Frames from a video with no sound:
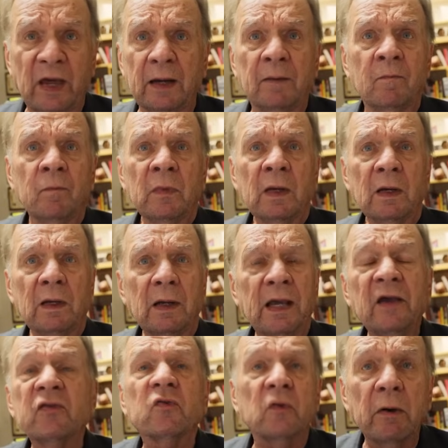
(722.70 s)
that
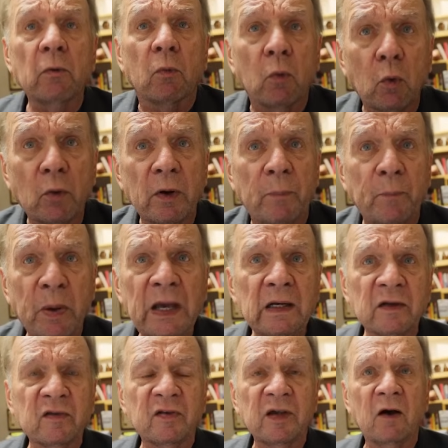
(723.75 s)
history will
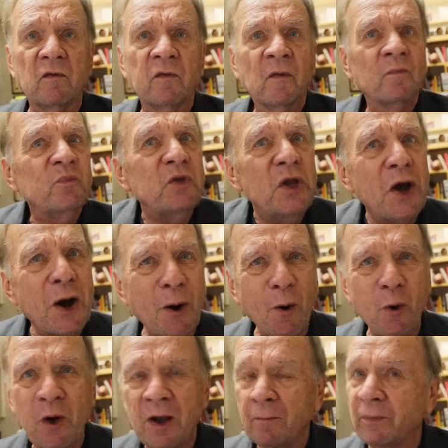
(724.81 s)
repeat itself?
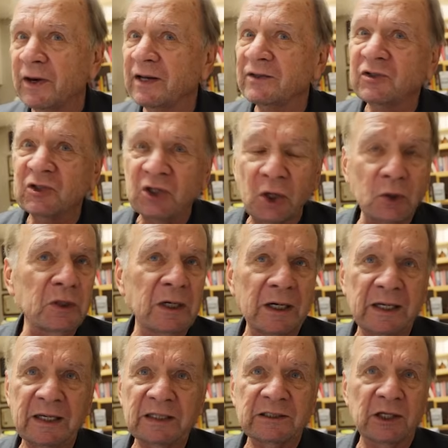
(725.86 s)
No, but it
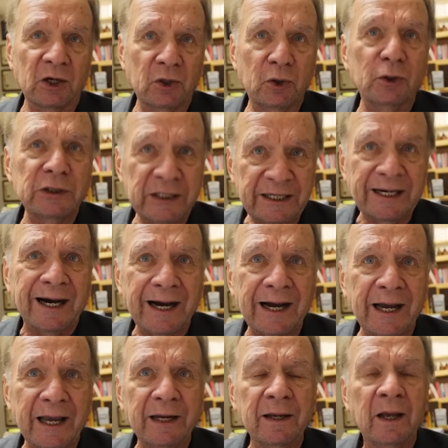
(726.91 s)
certainly is a good
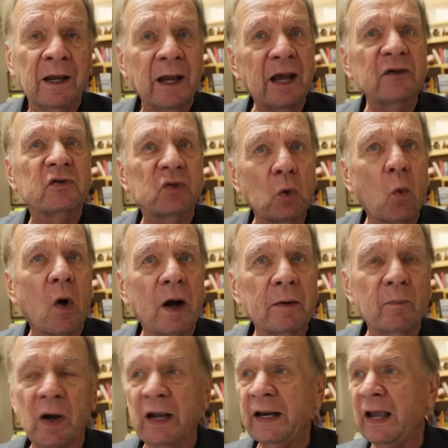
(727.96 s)
guide as to
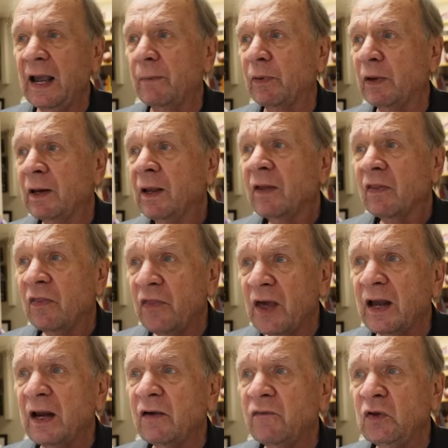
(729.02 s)
what might happen.
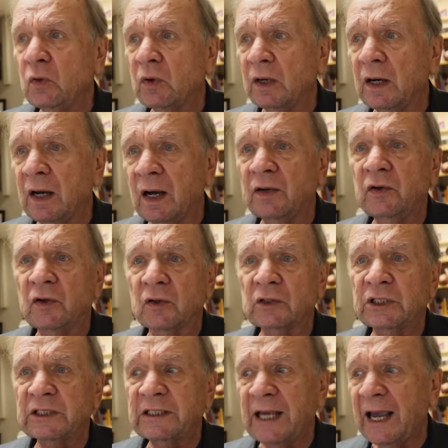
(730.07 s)
Then, if you can
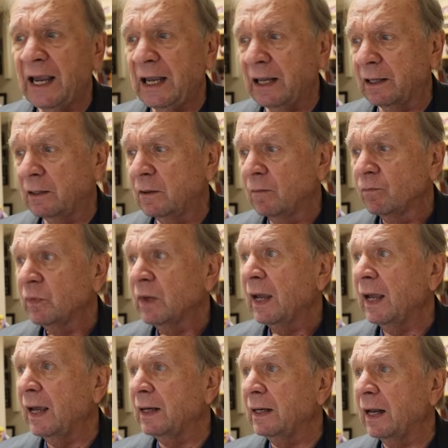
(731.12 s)
understand
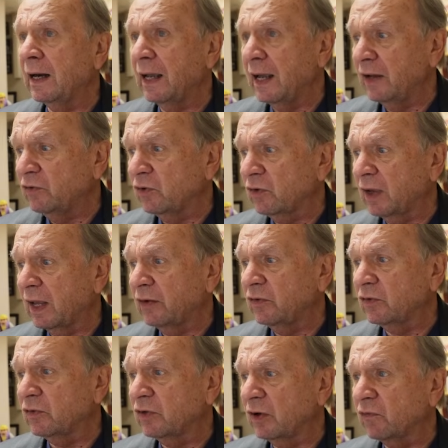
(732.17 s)
and, and
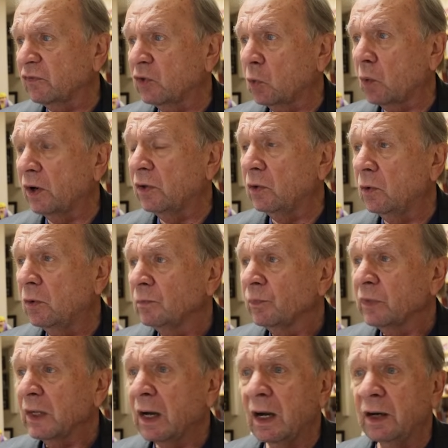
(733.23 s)
educate yourself to where you
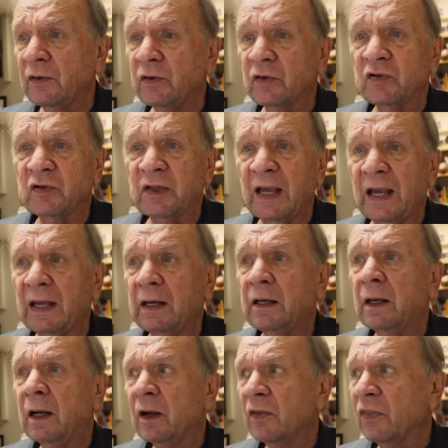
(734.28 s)

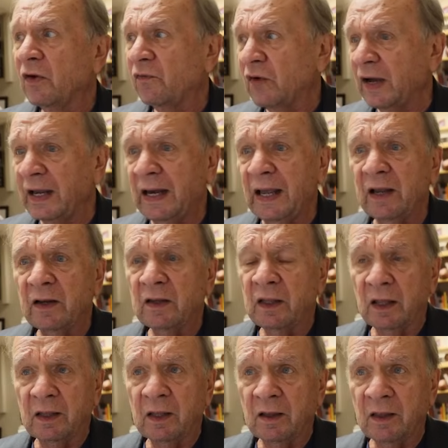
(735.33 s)
understand the, finan-
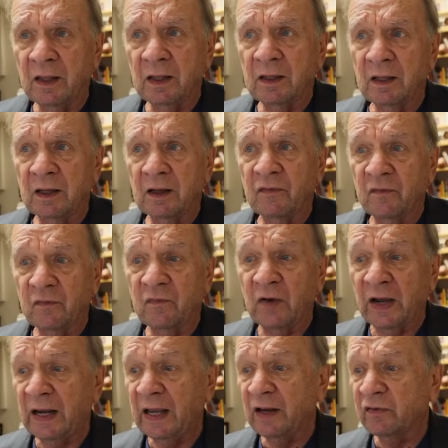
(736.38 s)
the, the, the
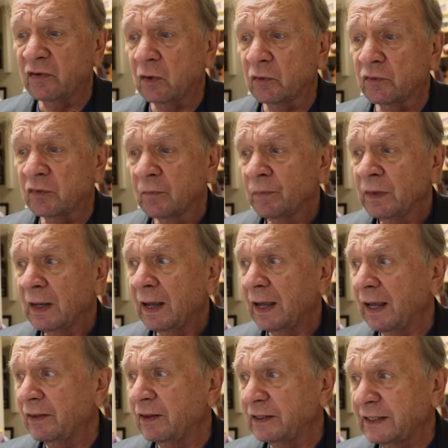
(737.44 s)
financials
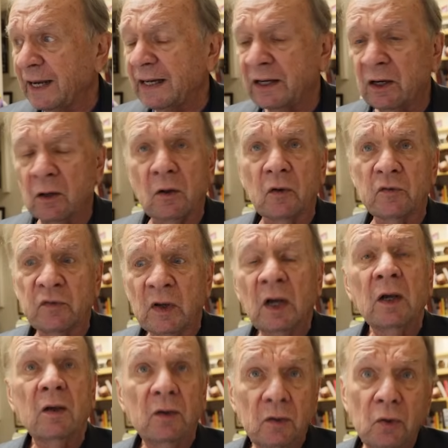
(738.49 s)
and the technicals,
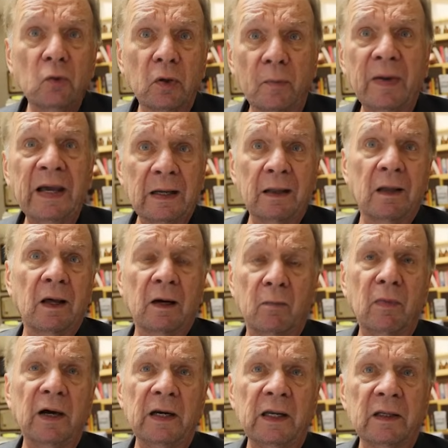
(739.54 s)
you can make a lot
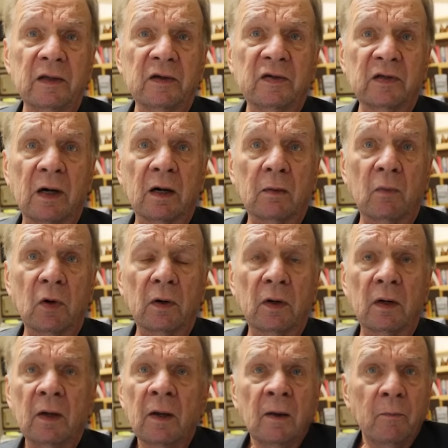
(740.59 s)
of money in this stock
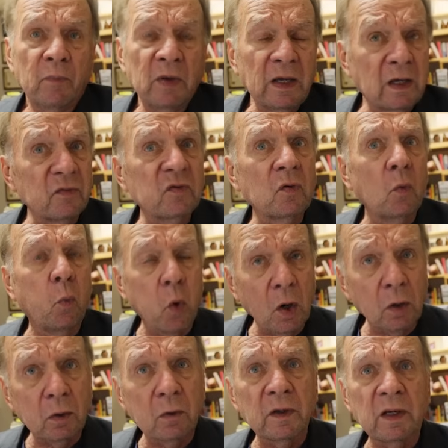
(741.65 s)
market because the
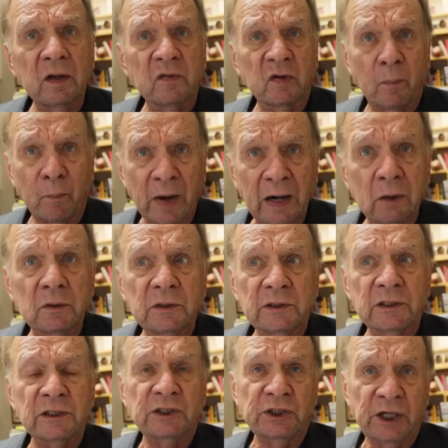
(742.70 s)
world is about
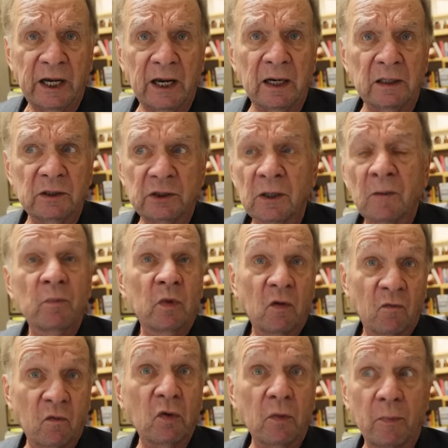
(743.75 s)
to change
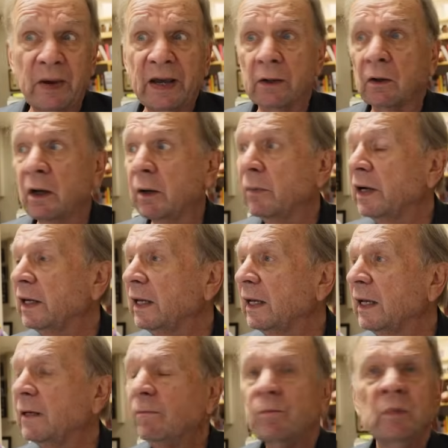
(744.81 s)
for the better, I might
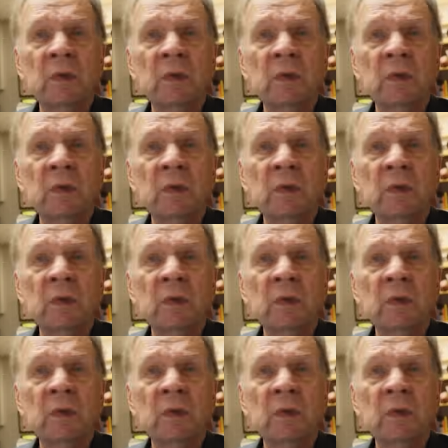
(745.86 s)
add.